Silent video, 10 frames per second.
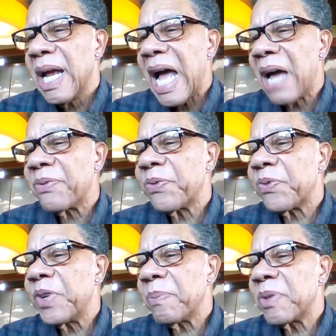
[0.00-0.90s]
I
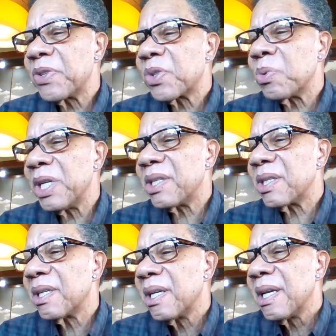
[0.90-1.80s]
flipped the
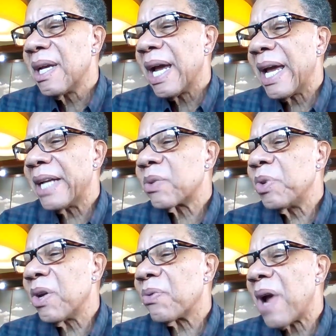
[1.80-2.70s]
switch. As
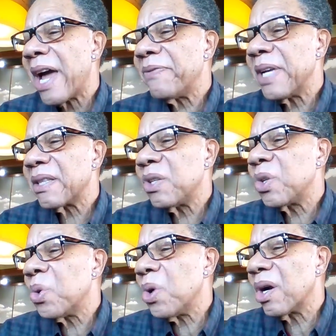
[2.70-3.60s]
we arrived at the
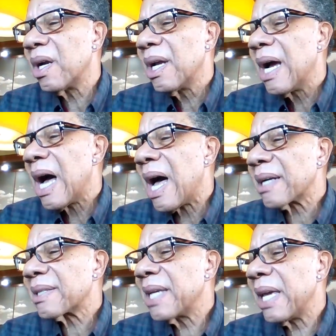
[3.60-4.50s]
door,
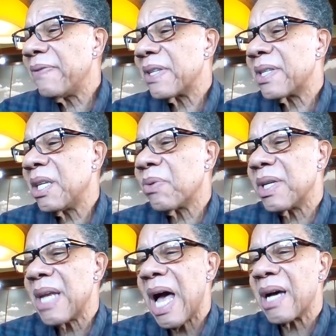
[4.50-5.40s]
Ox gave the
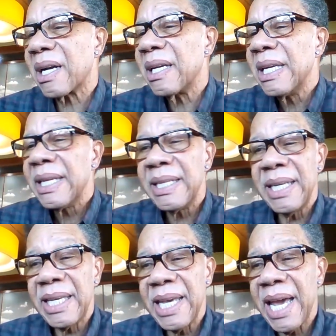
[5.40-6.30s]
secret knock.
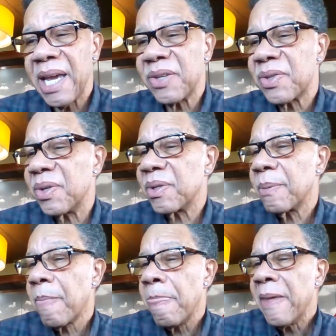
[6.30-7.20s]
Nikki answered.
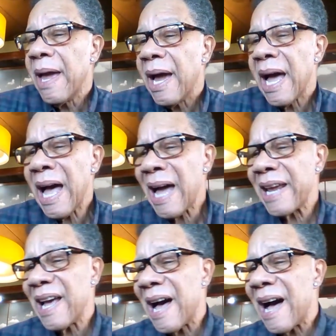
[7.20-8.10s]

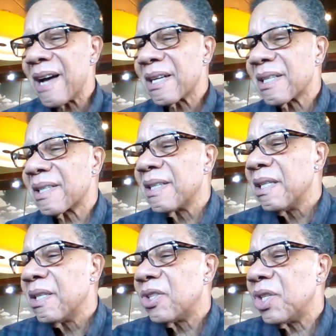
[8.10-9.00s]
"Hi, Ox,"
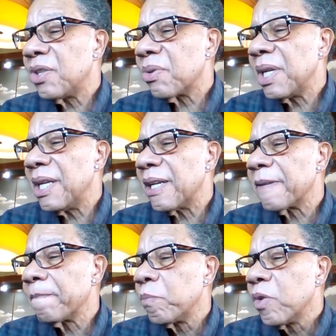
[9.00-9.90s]
she greeted.
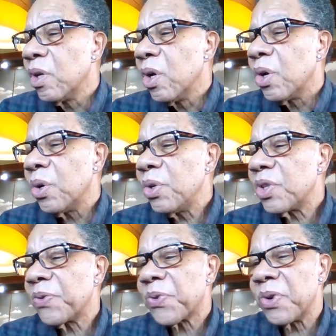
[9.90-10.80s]
"Who's
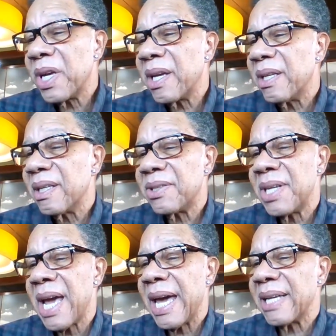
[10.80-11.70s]
your friend?"
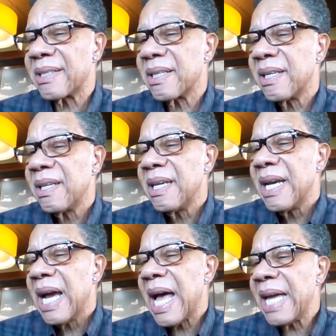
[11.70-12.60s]
she asked.
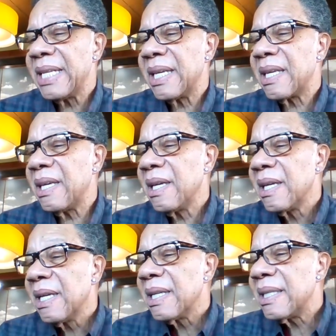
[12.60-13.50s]
"Hi, Nikki.
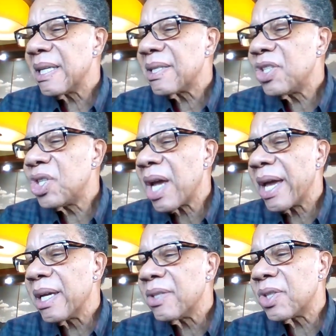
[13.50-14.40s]
This
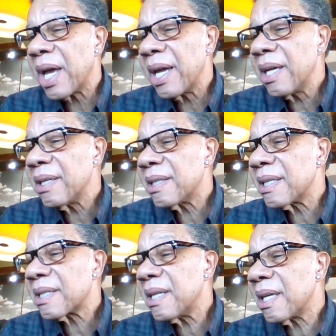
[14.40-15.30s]
Jay. Jay,
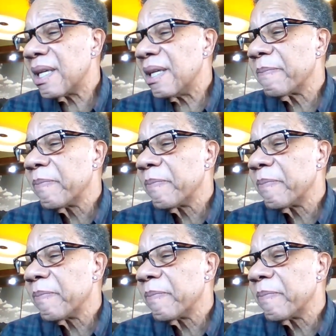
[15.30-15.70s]
this Nikki."